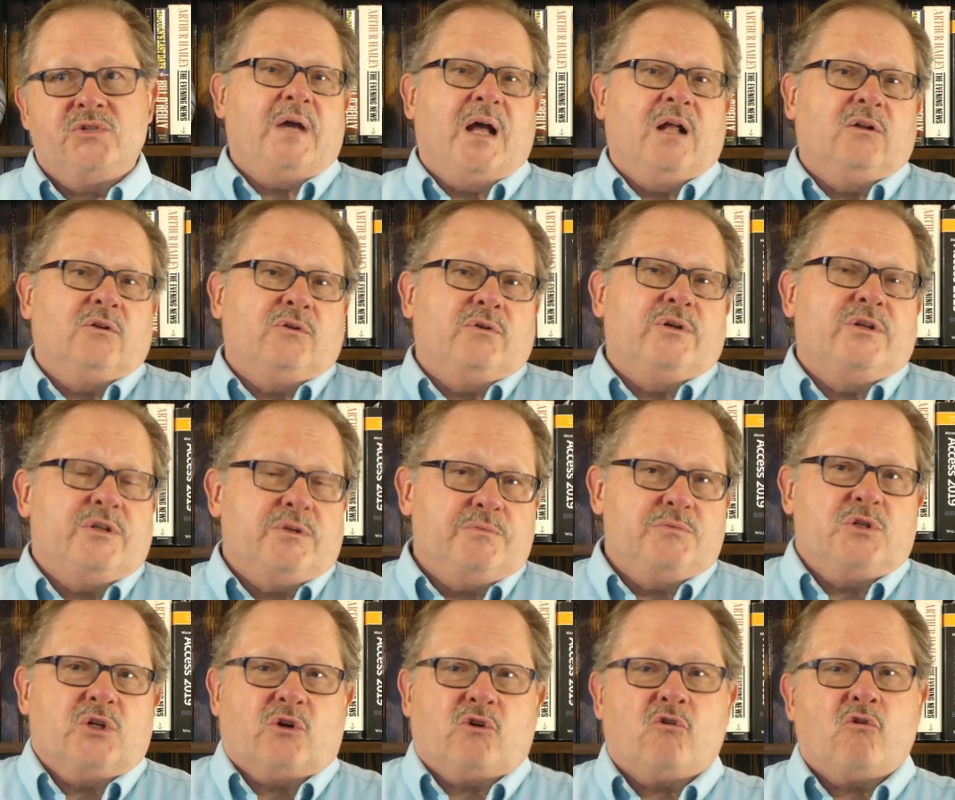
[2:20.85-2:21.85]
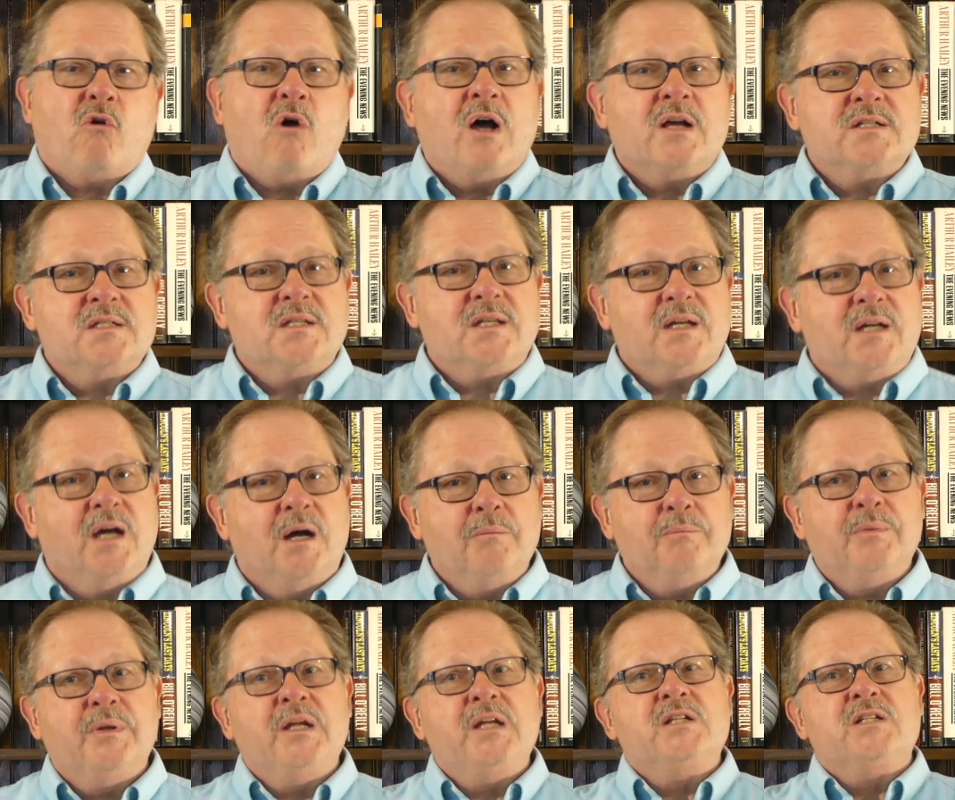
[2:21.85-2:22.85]
algorithms across the
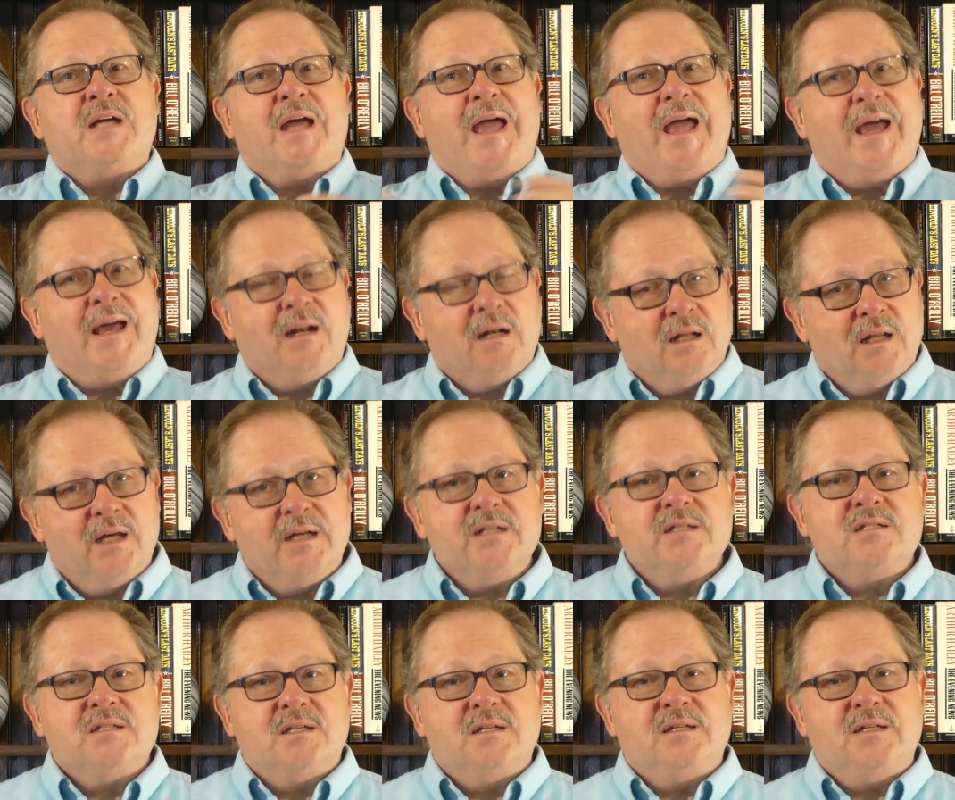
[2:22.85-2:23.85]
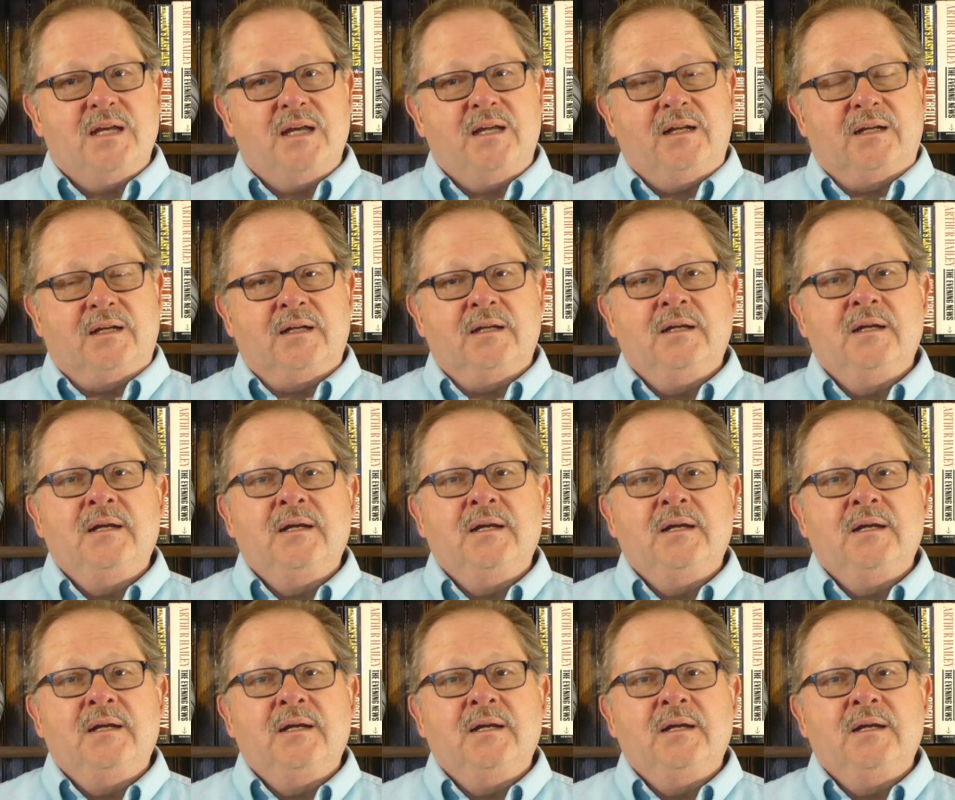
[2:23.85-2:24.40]
company to analyze the data.